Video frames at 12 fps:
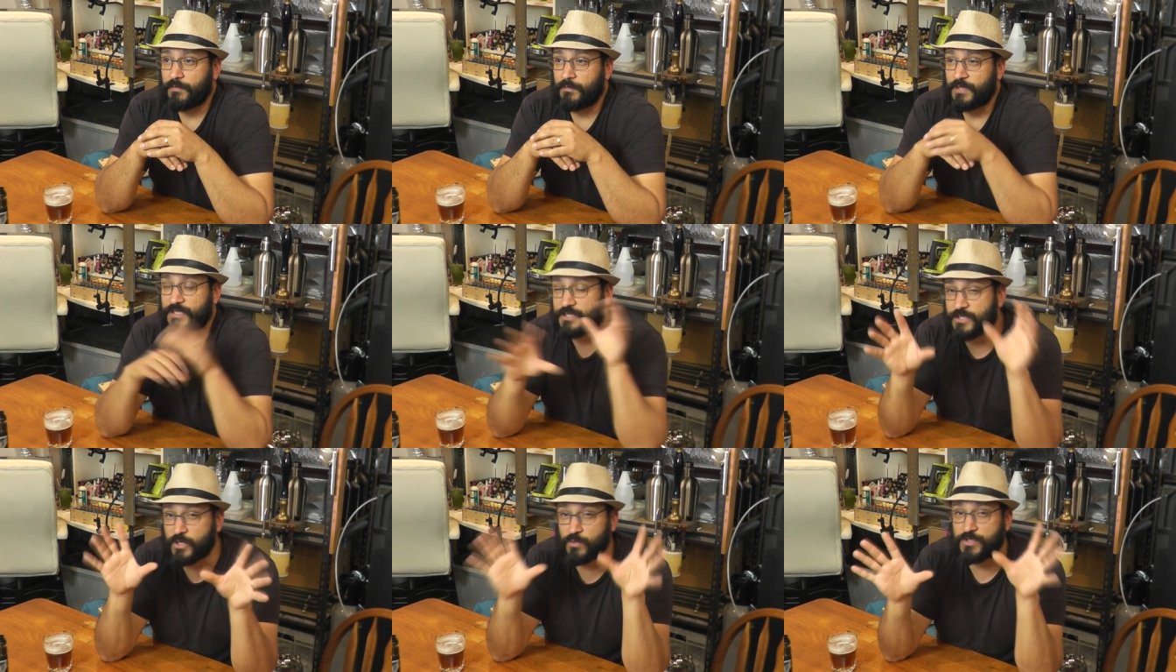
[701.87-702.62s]
there's
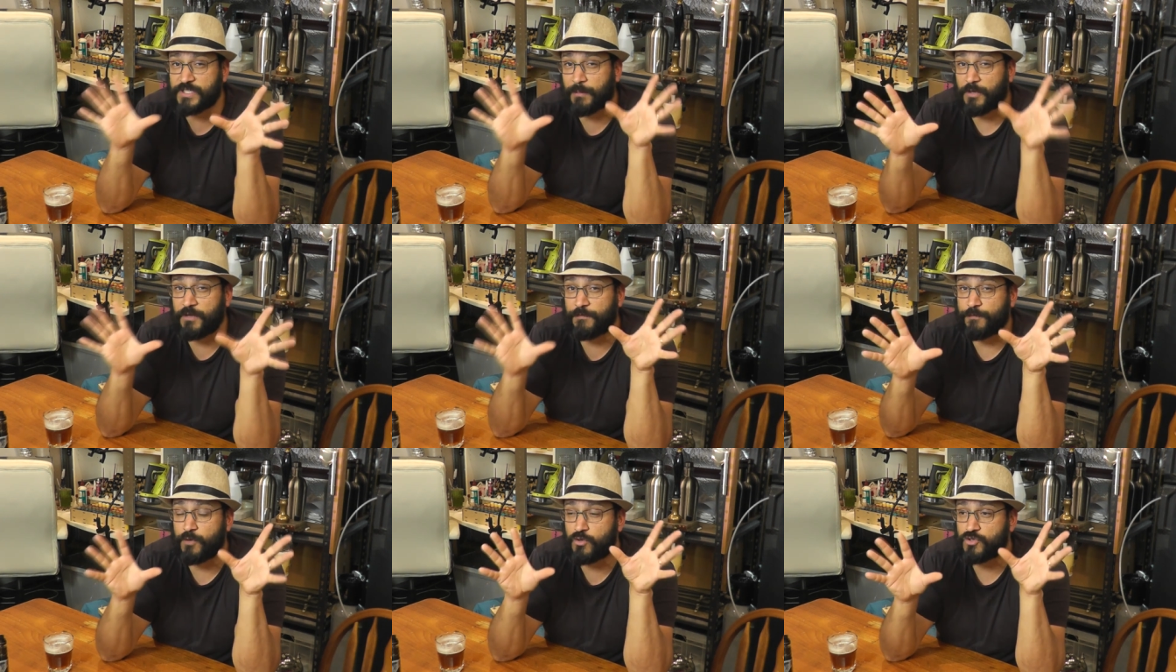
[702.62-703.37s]
still some
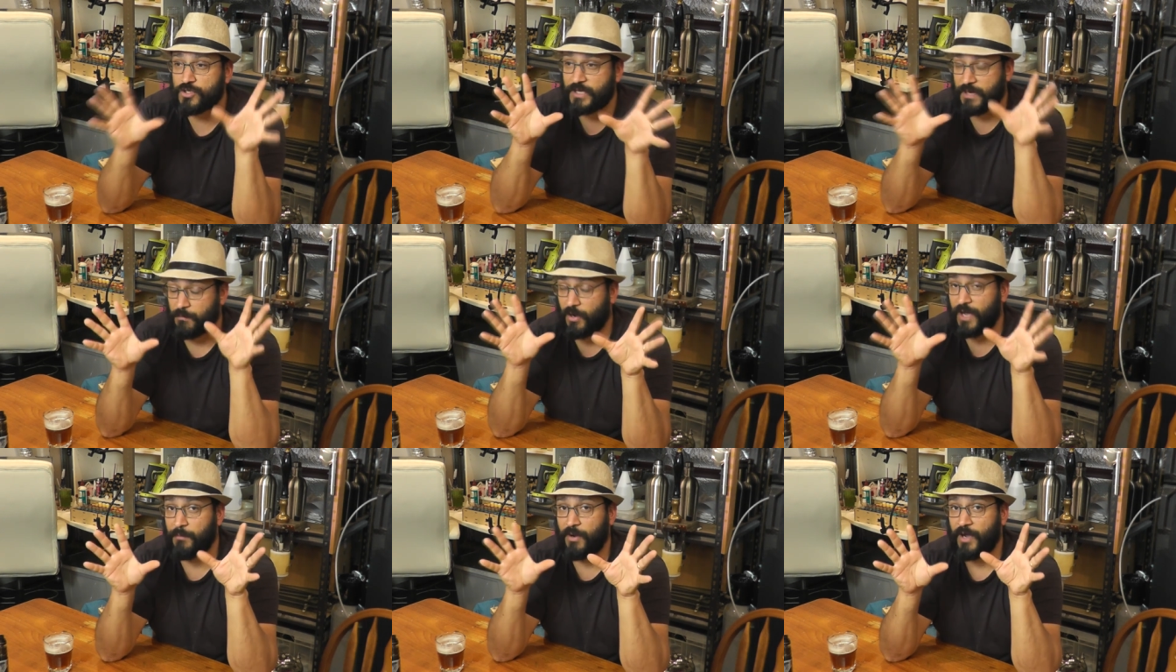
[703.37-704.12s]
confusion in
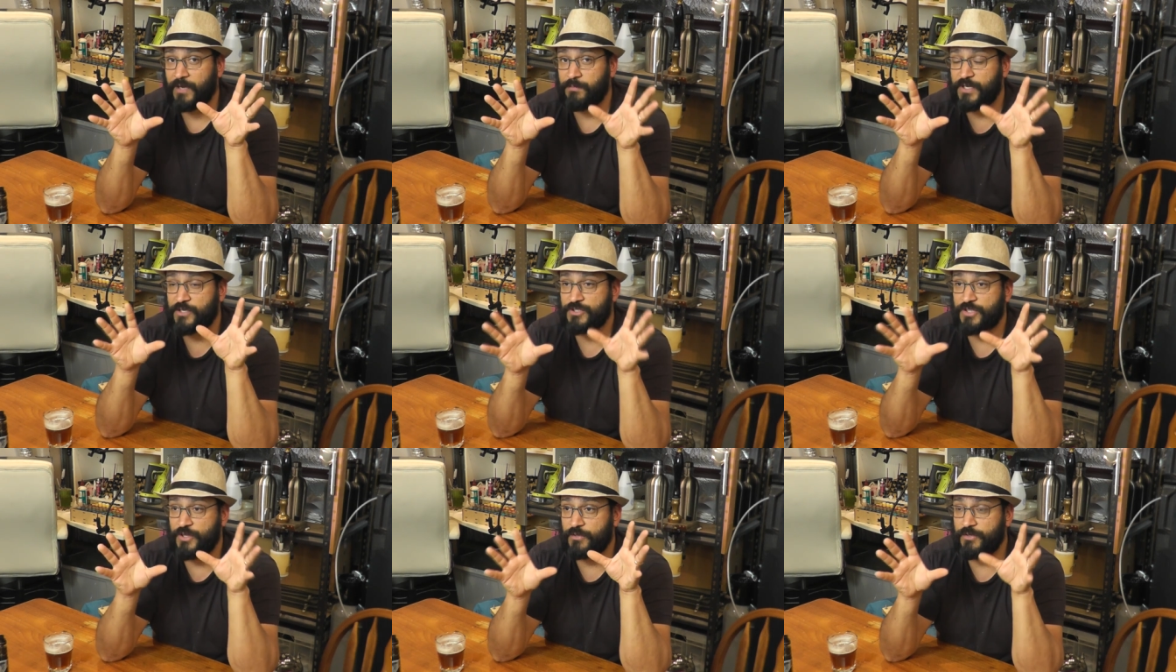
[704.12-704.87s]
my mind
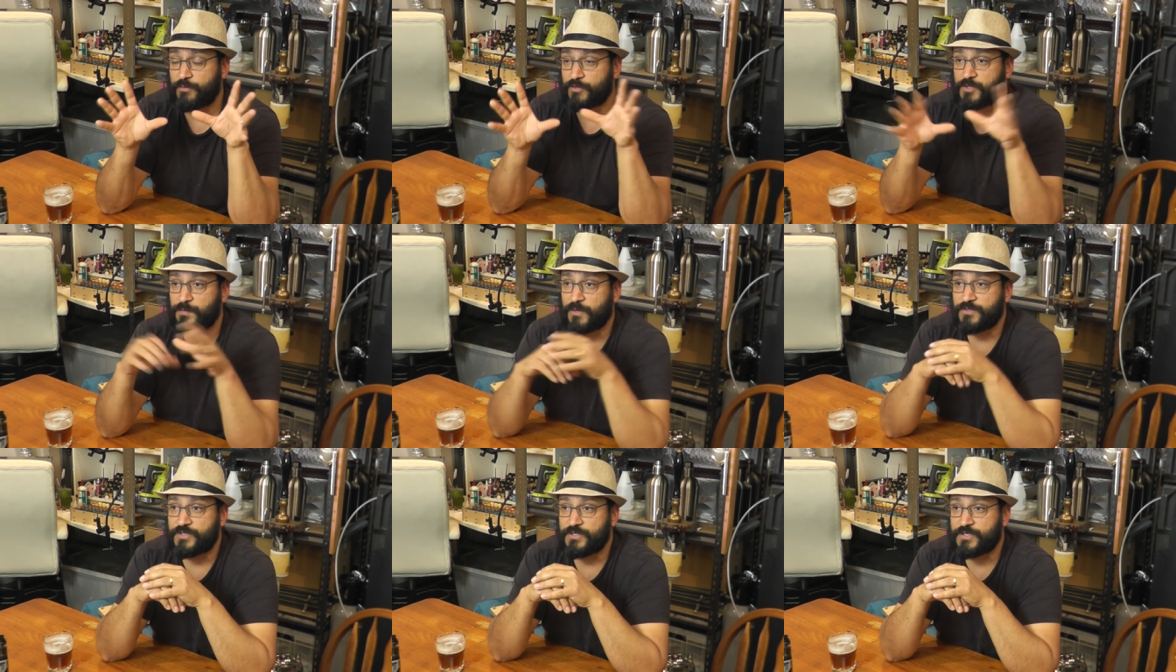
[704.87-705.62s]
because the, the
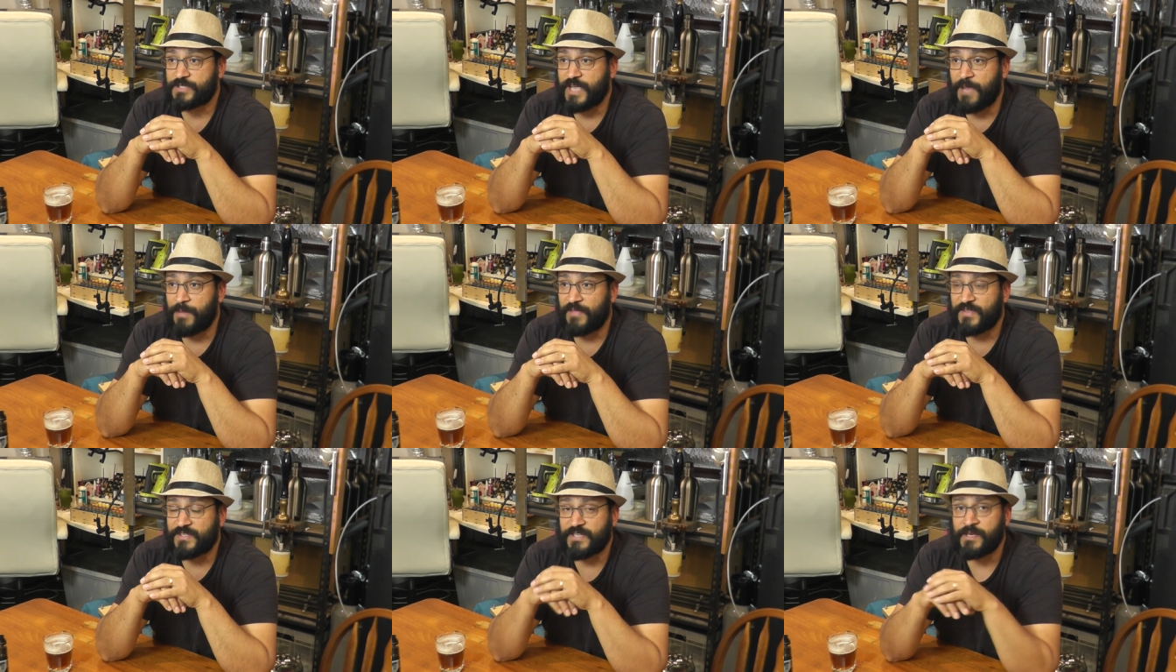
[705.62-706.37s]
responses came
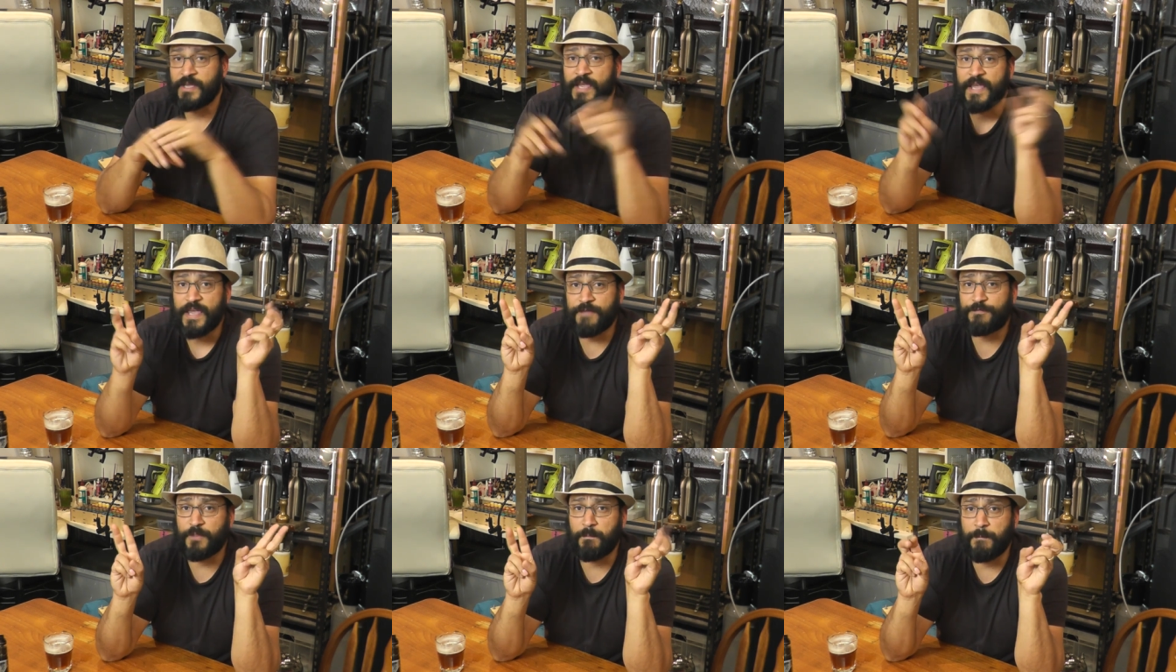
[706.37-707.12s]
back. They said
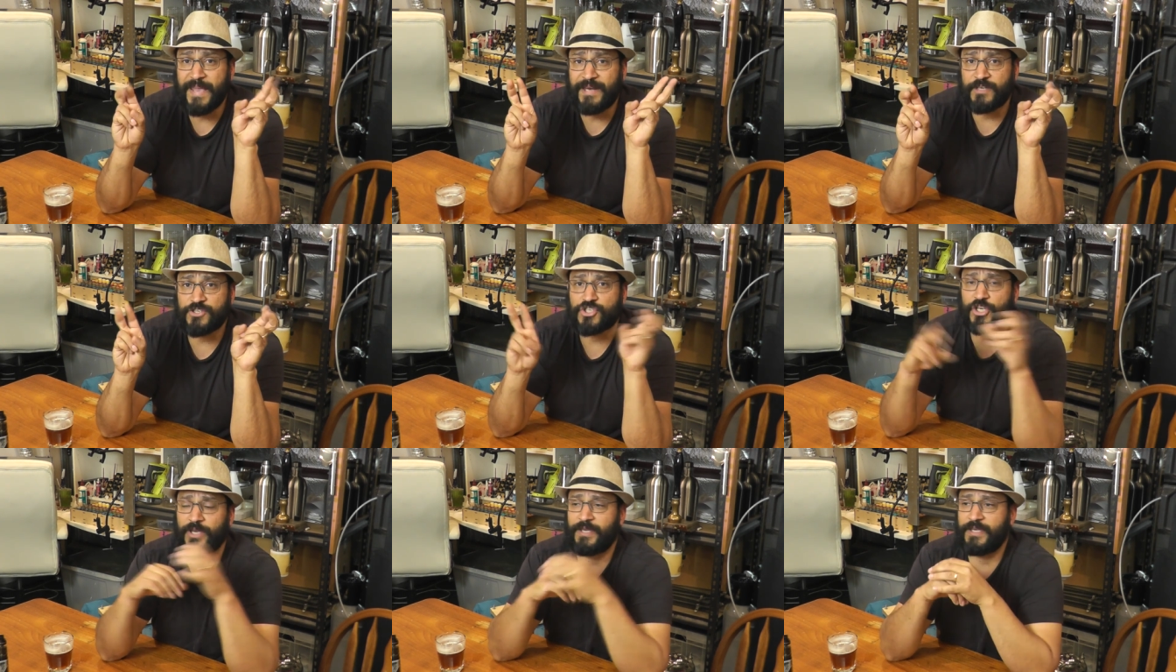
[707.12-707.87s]
if the
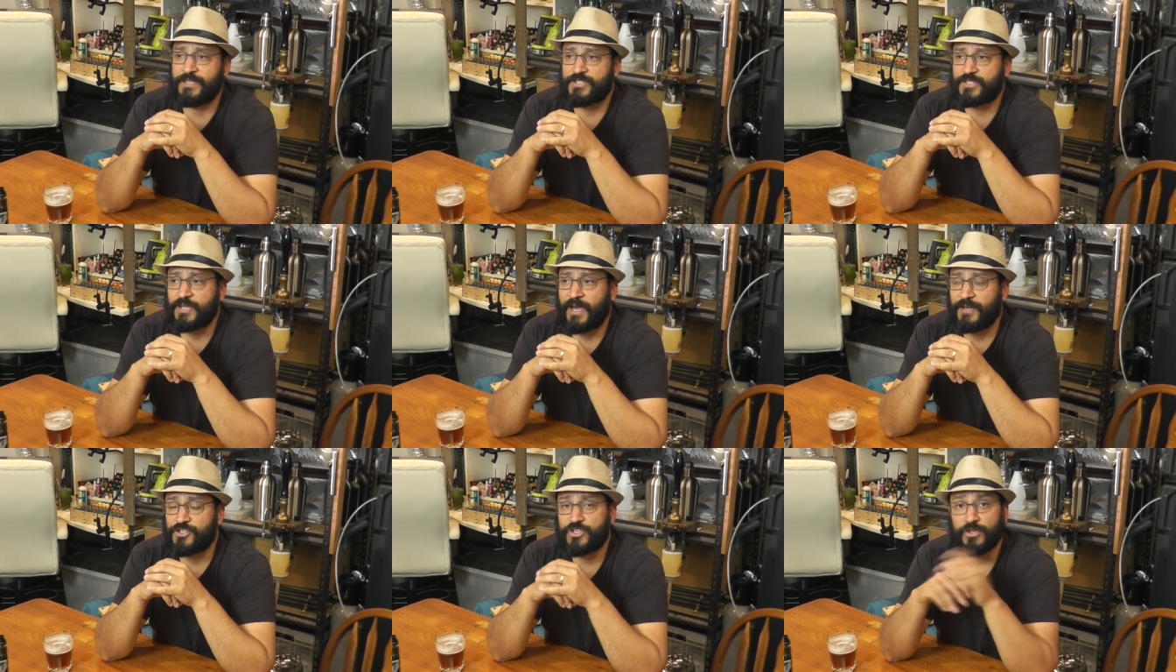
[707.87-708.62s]
miniature is
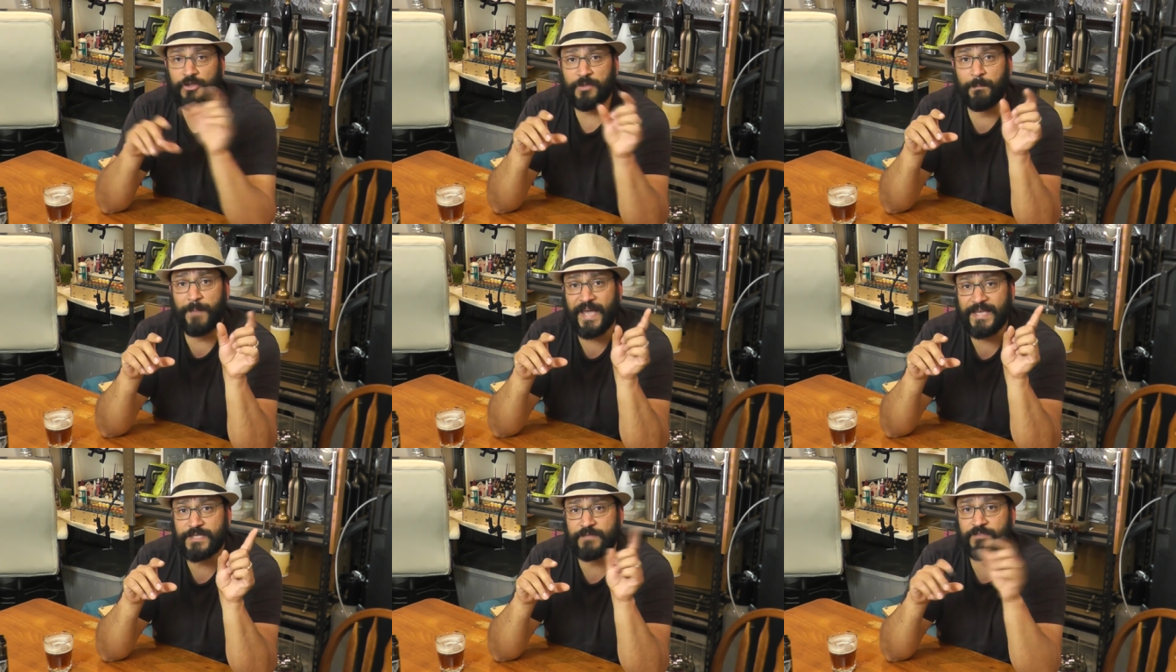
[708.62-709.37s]
touched, not the
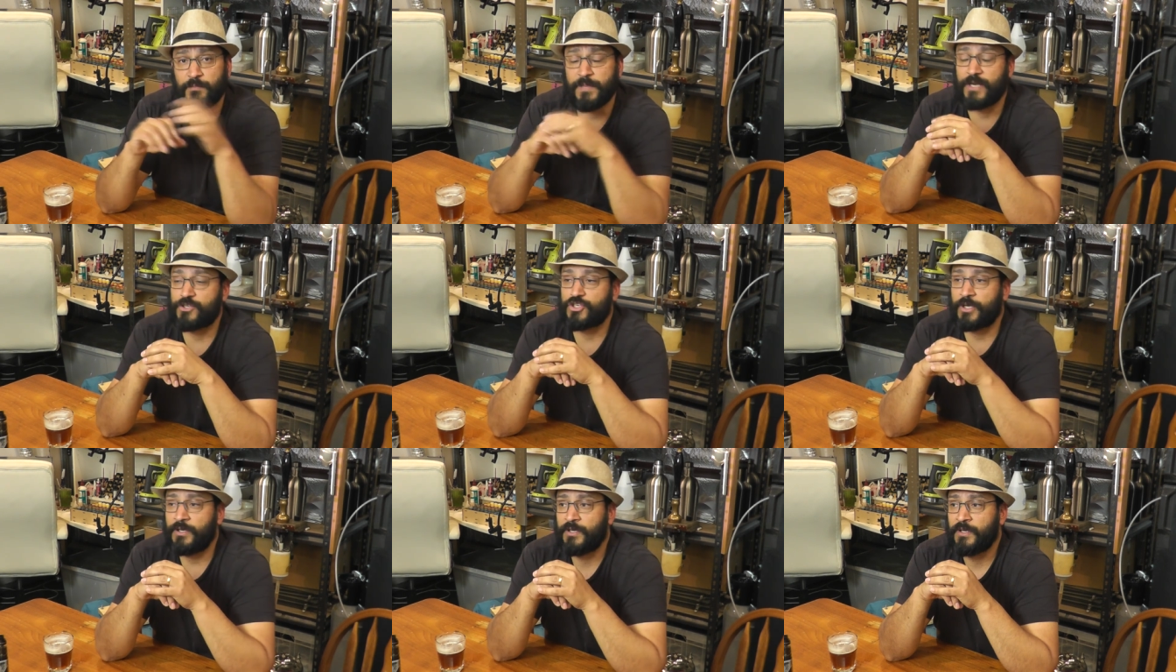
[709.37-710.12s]
base of the miniature,